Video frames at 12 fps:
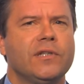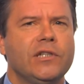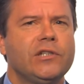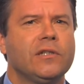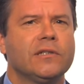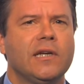
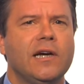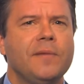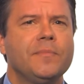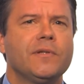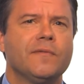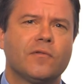additional
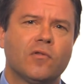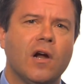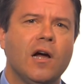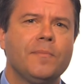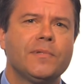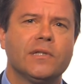types of
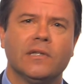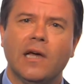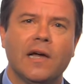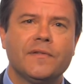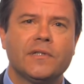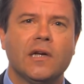crops and
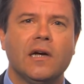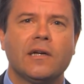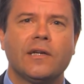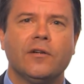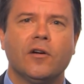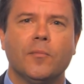
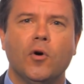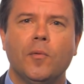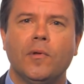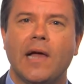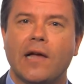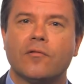livestock in our
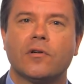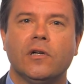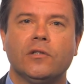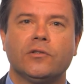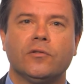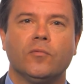mobile
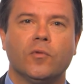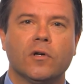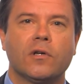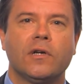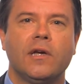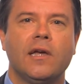agricultural
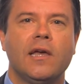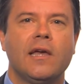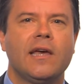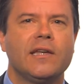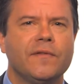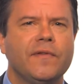work
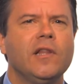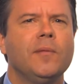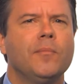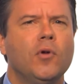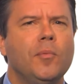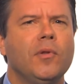and develop
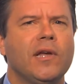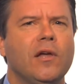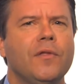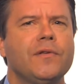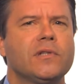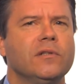mobile
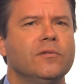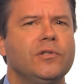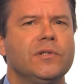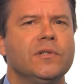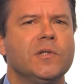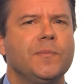health
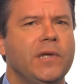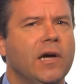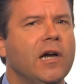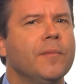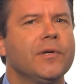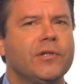solutions
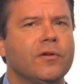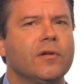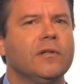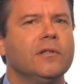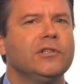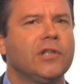beyond
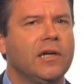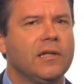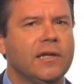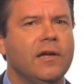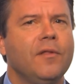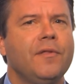maternal and child
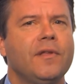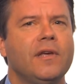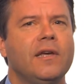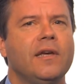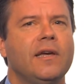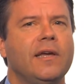health
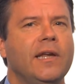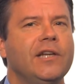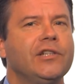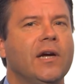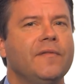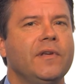and
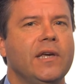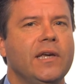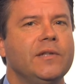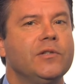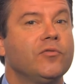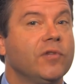HIV
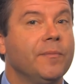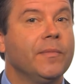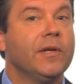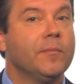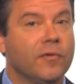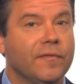AIDS
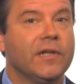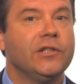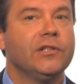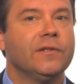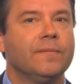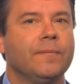treatment and
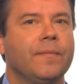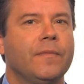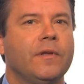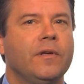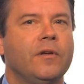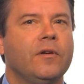prevention.
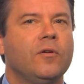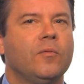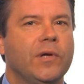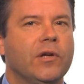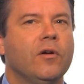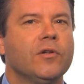
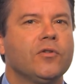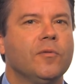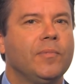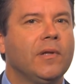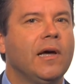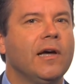We could also
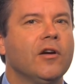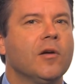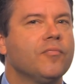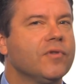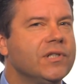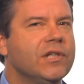apply our
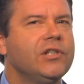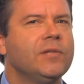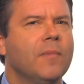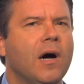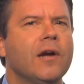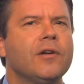precision
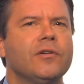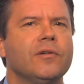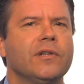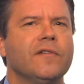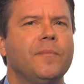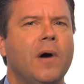monitoring of